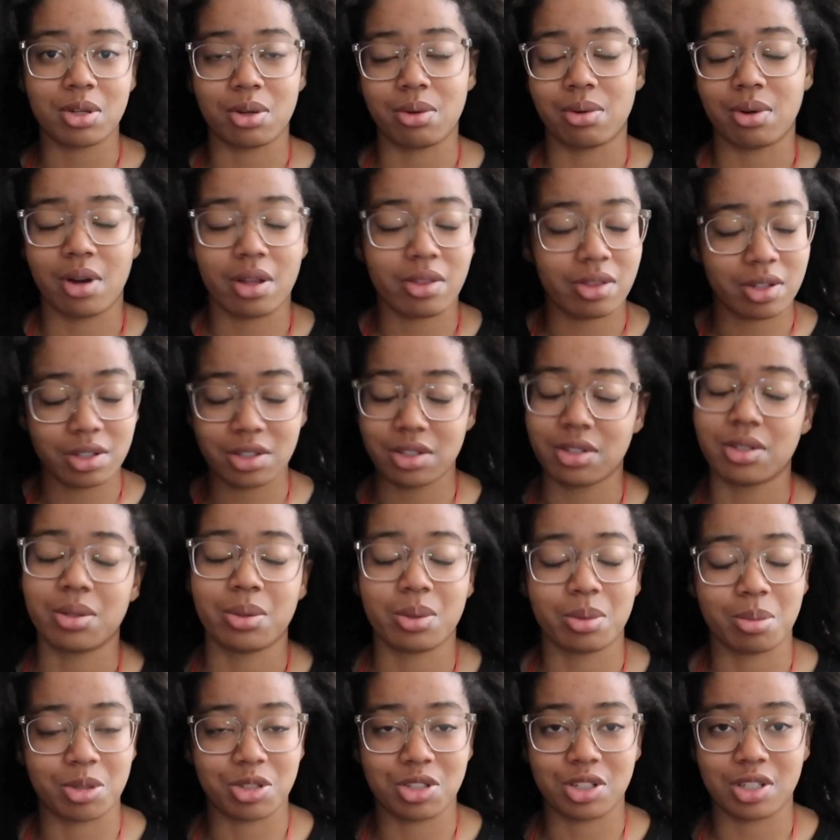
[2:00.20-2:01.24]
so nothing to do
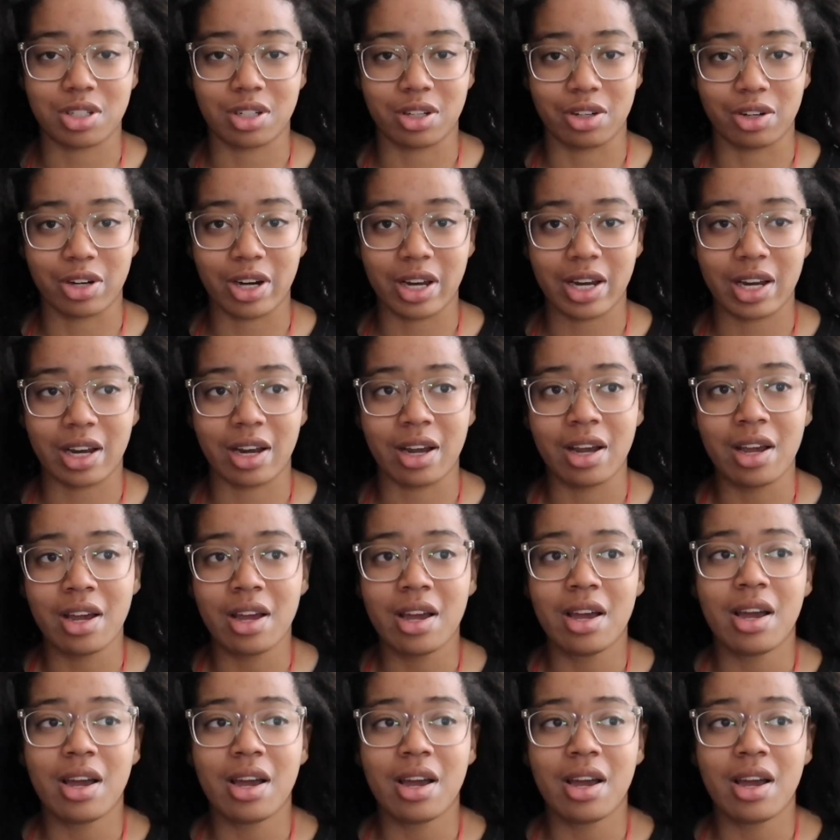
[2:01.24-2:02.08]
with machine learning.